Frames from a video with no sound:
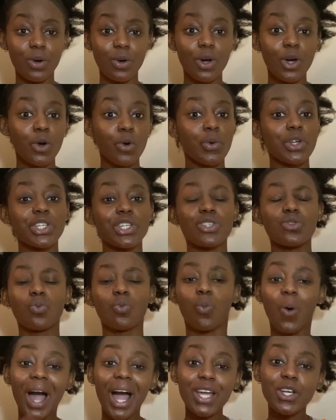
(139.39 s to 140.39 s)
which is
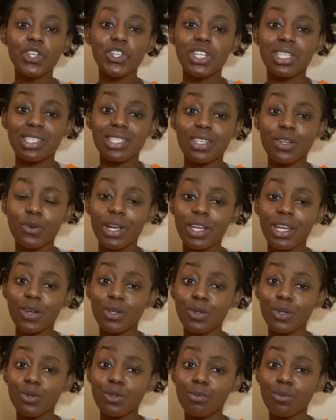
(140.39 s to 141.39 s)
why you should still create your
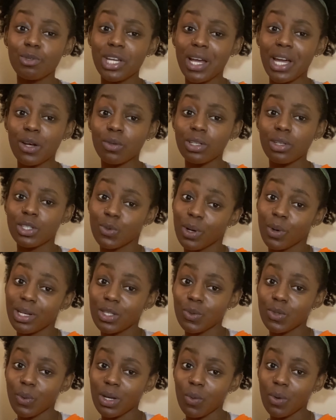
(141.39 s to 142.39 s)
YouTube channel in
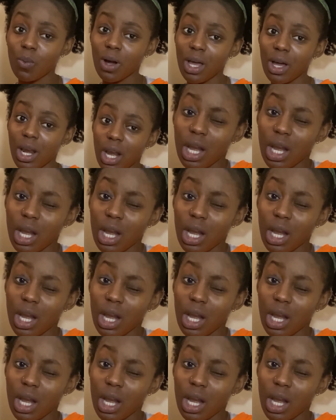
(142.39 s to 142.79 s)
2021.